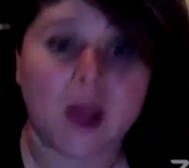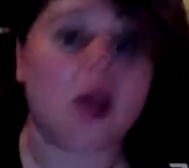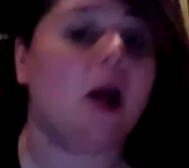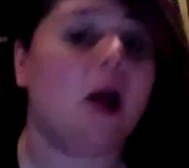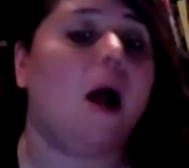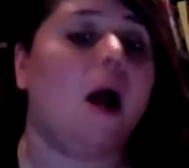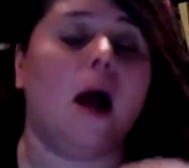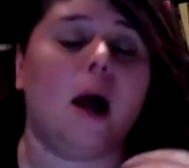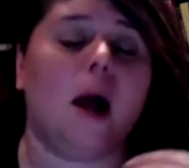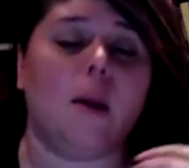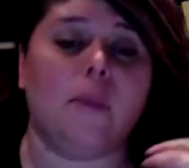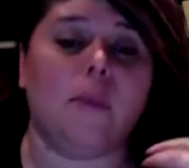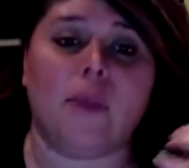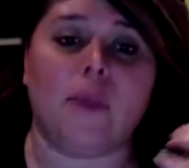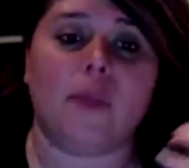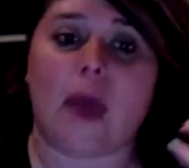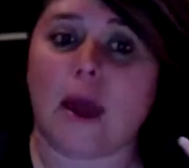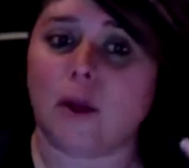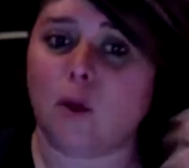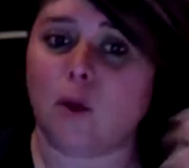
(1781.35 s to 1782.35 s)

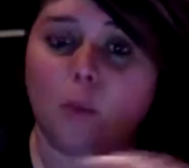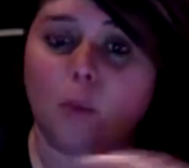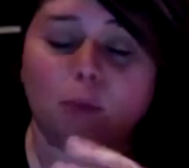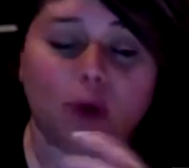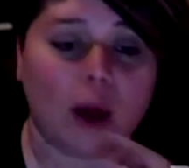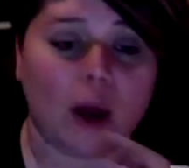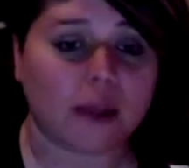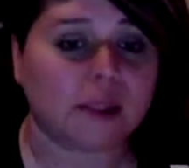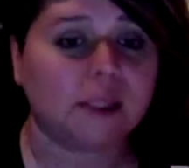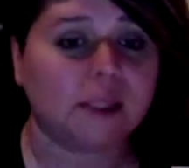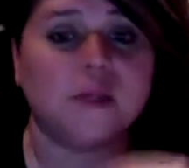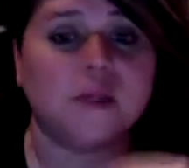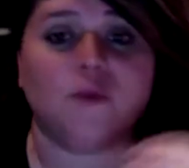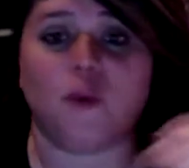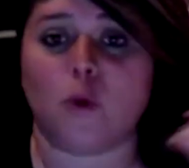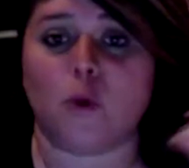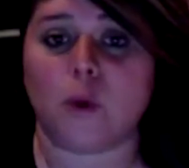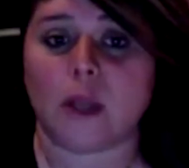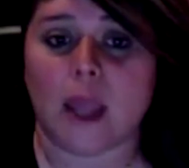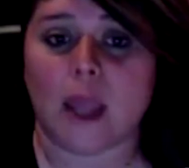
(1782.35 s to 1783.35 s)
that whole process of
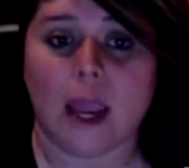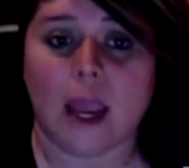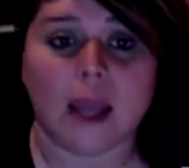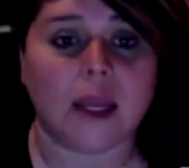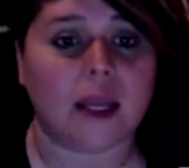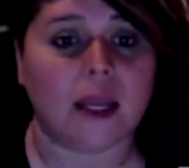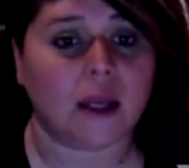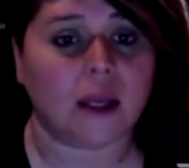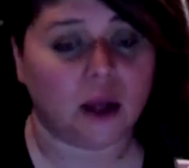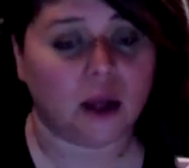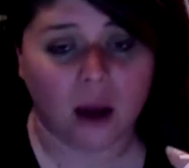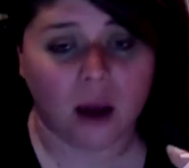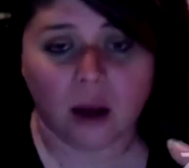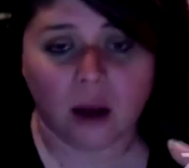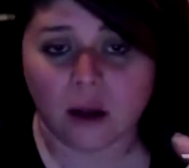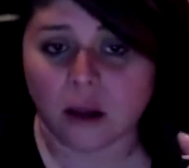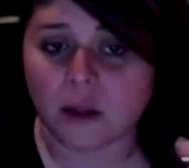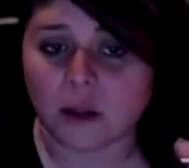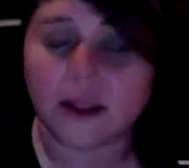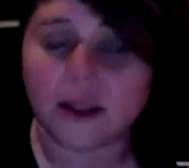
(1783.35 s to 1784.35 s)
creating a
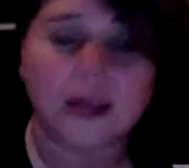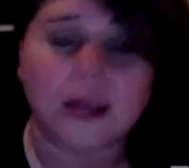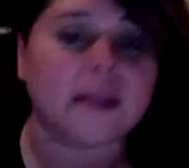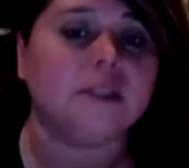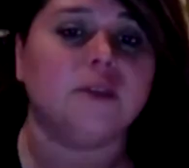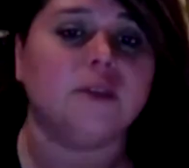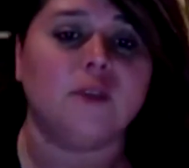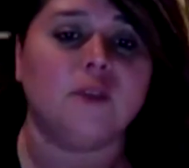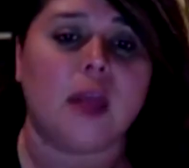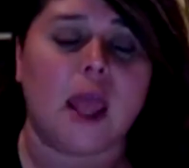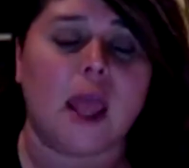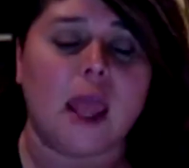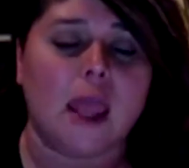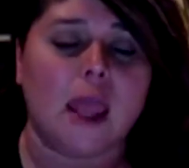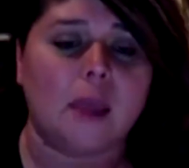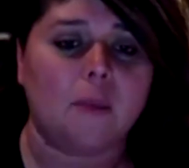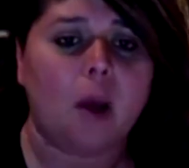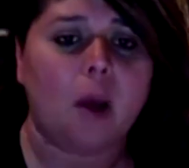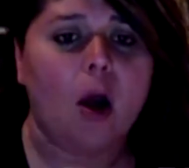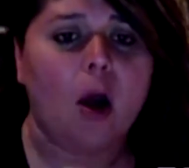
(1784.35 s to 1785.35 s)
collective
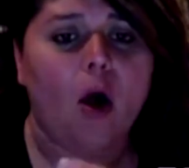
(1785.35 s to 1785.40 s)
name,